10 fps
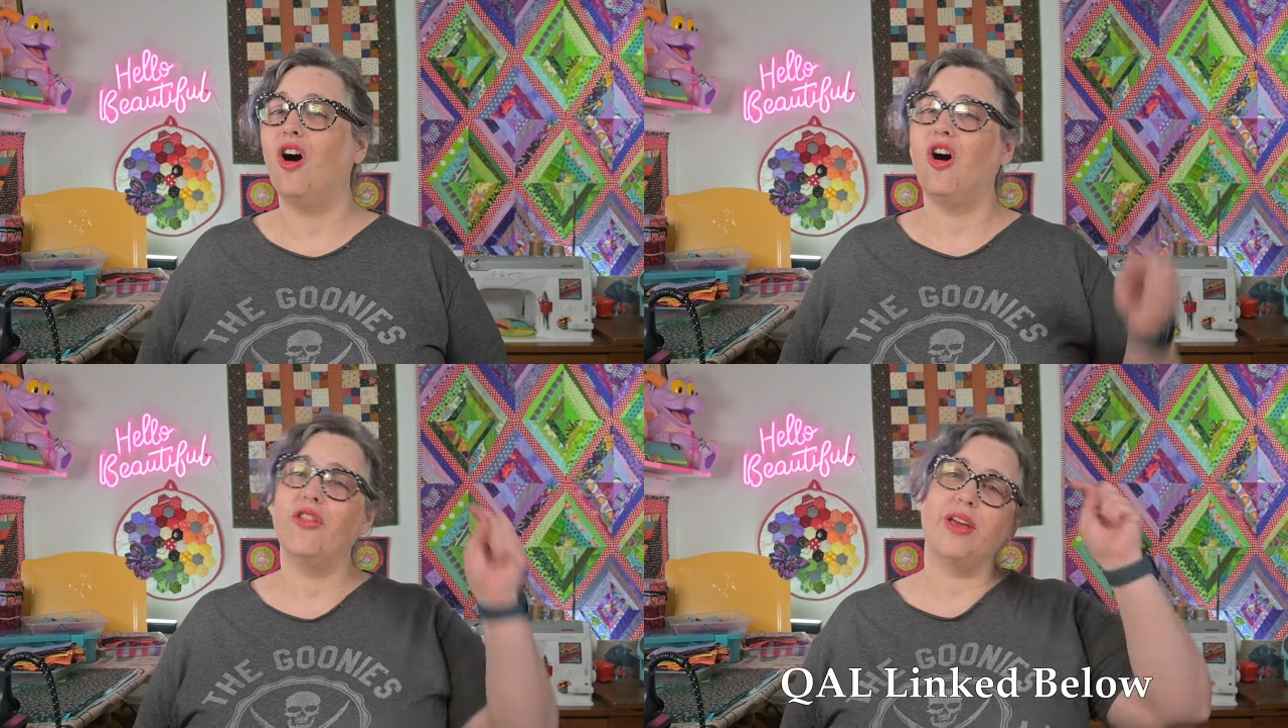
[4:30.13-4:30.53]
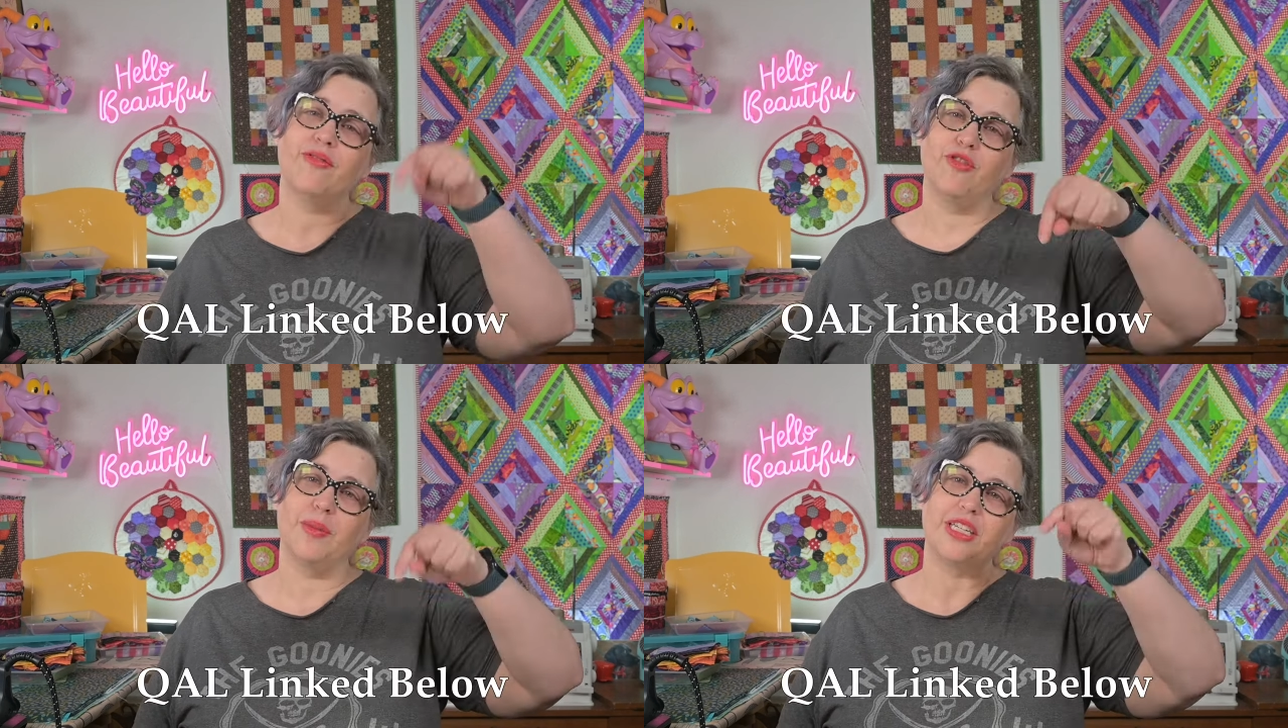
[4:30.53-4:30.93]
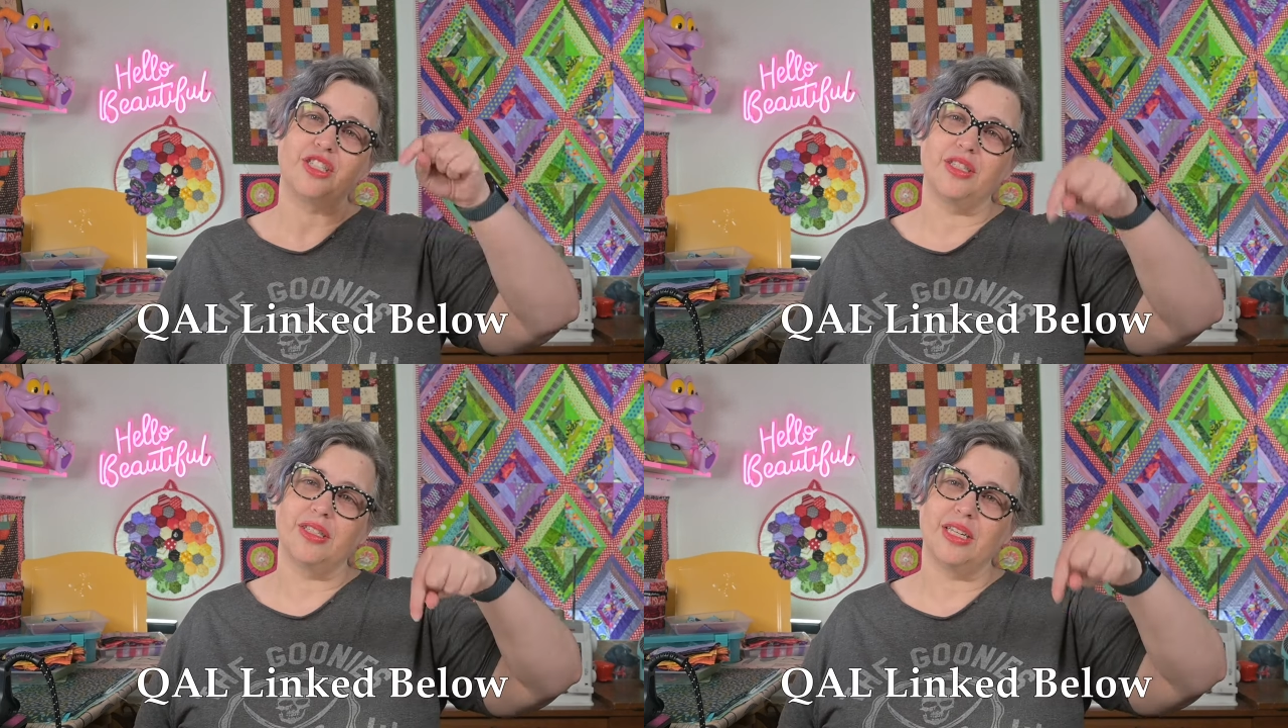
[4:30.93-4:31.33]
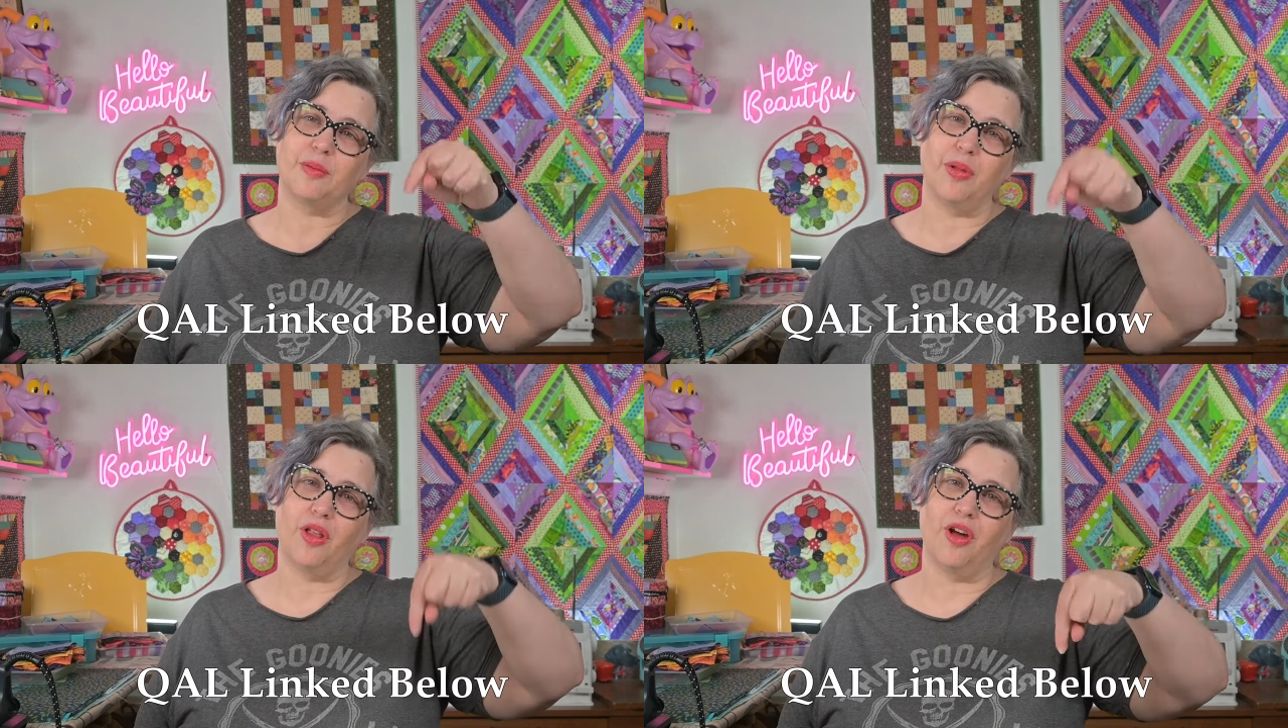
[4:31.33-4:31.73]
All the information's
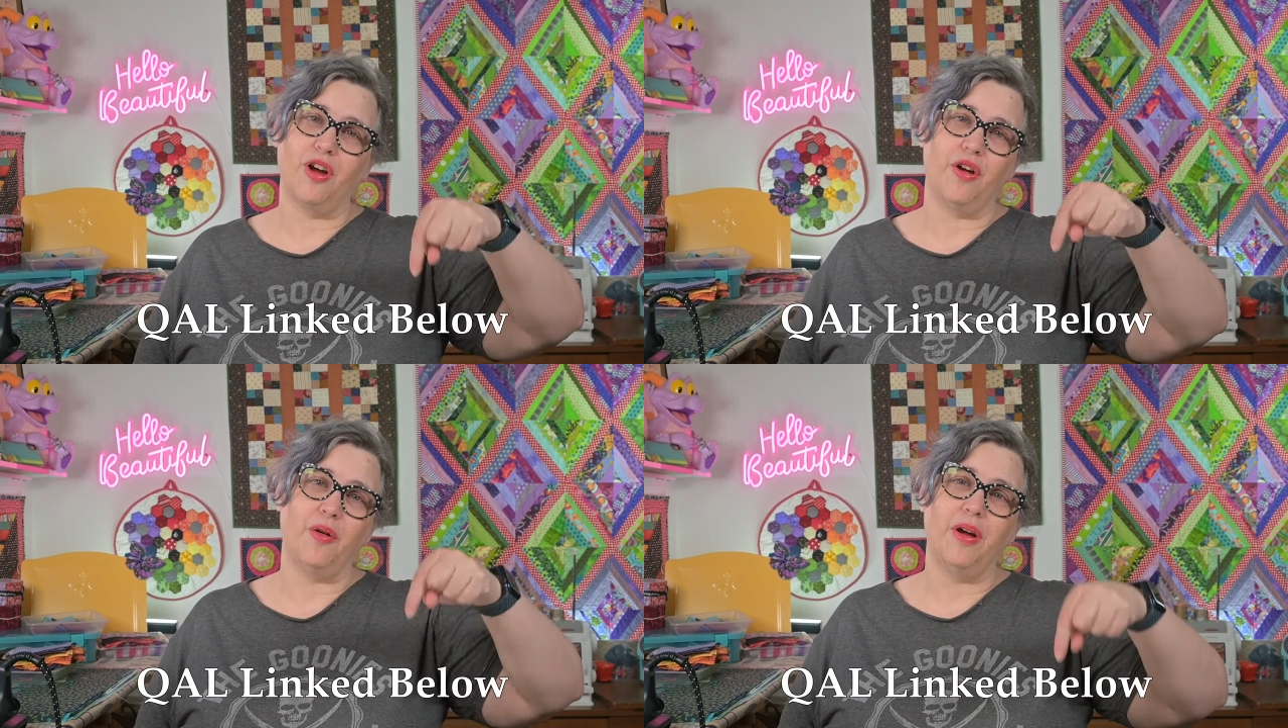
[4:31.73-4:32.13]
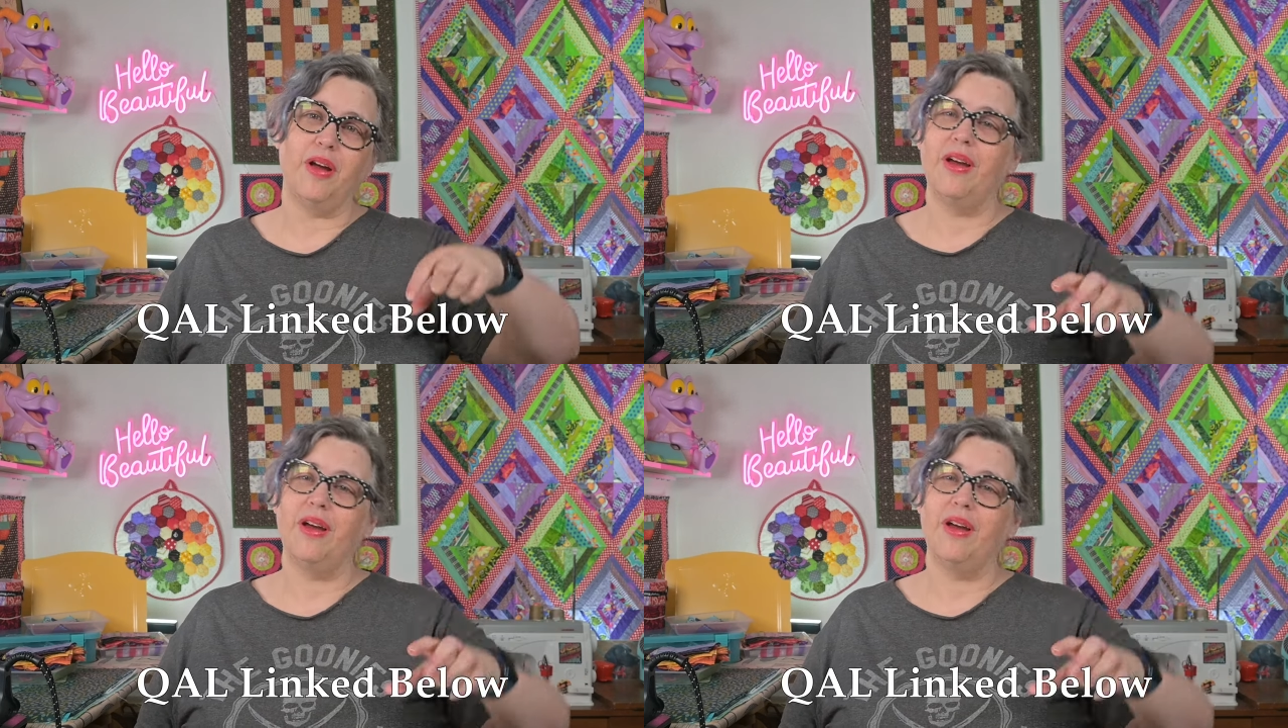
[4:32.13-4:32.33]
linked below.